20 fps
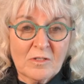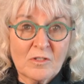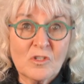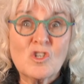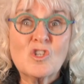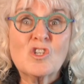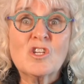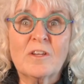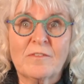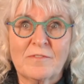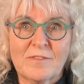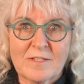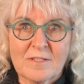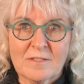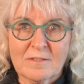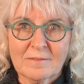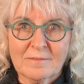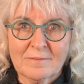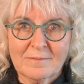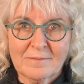
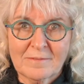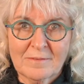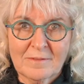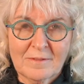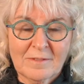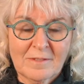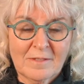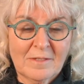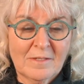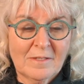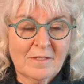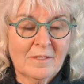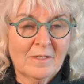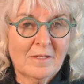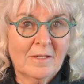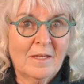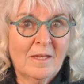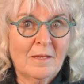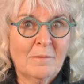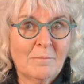shifts
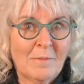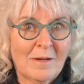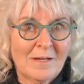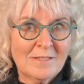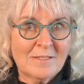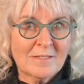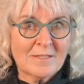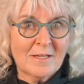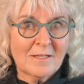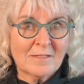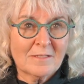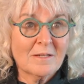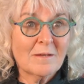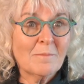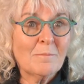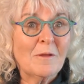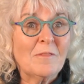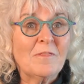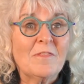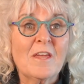in mindset,
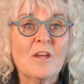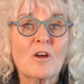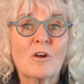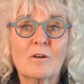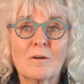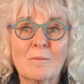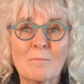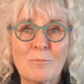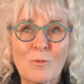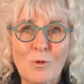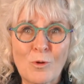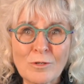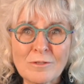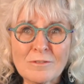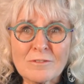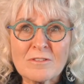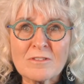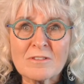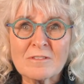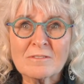but they are
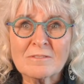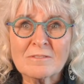important.